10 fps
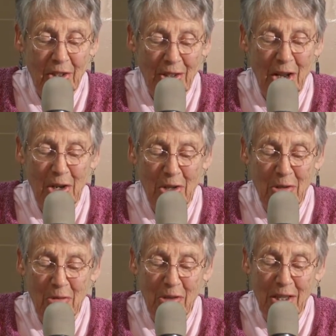onto
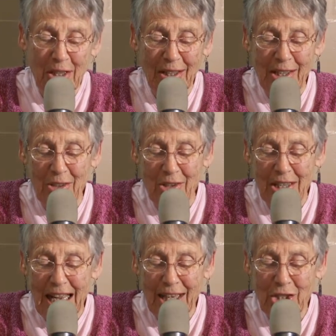the field in their
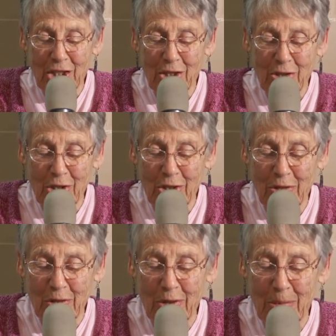dashing new
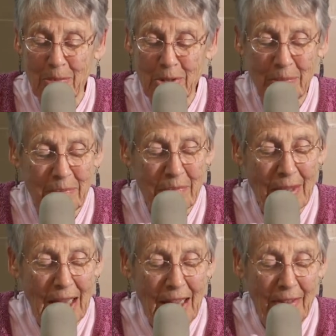uniforms.
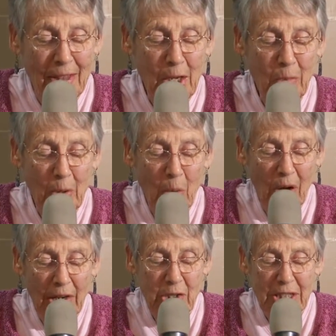Then we
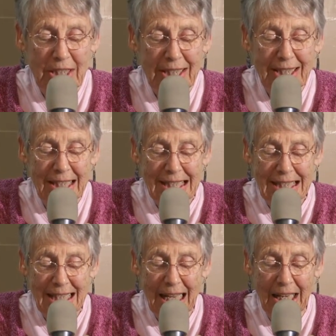watched in stunned
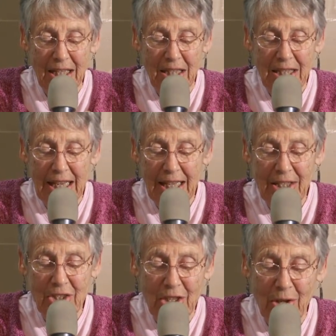silence
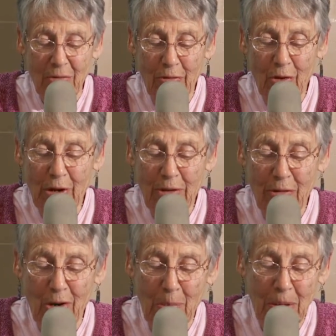as their
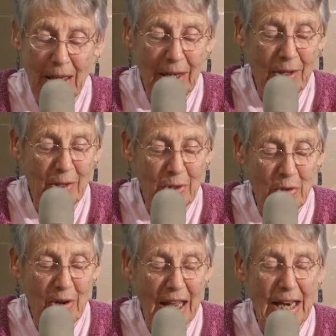44 players
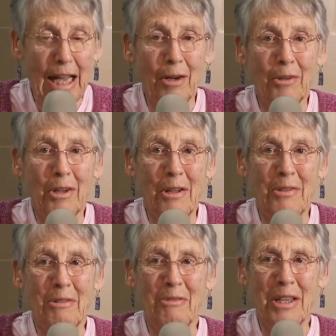ran out
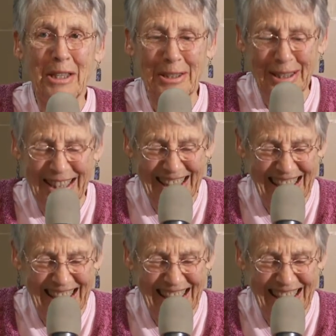on the field.